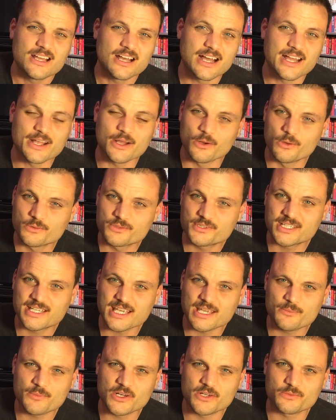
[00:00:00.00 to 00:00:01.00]
I own the
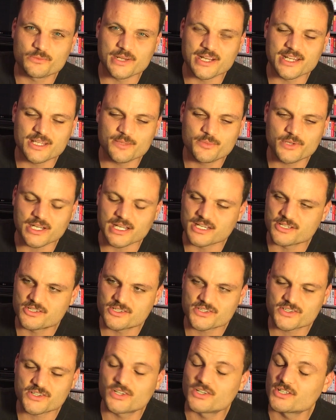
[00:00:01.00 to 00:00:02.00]
game already, but I
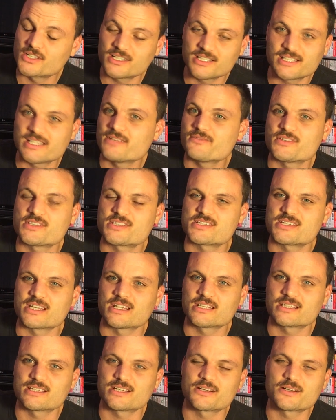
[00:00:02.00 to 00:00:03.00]
just couldn't leave it
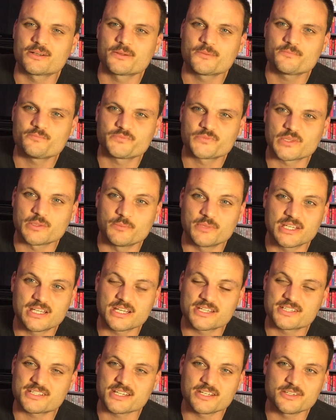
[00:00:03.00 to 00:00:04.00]
sitting there
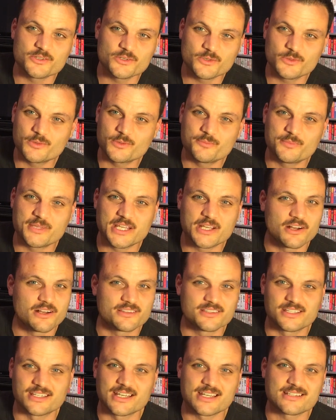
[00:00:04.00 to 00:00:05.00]
because I knew it would be
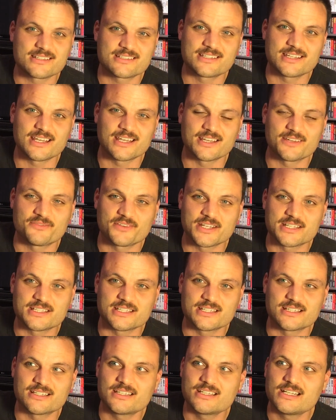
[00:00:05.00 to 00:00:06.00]
gone the next day if I
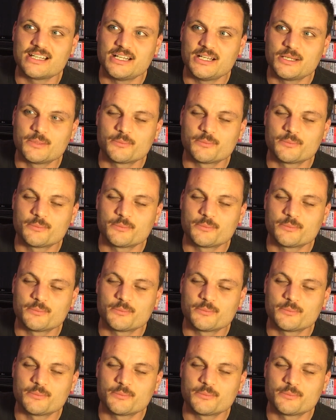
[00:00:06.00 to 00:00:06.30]
did.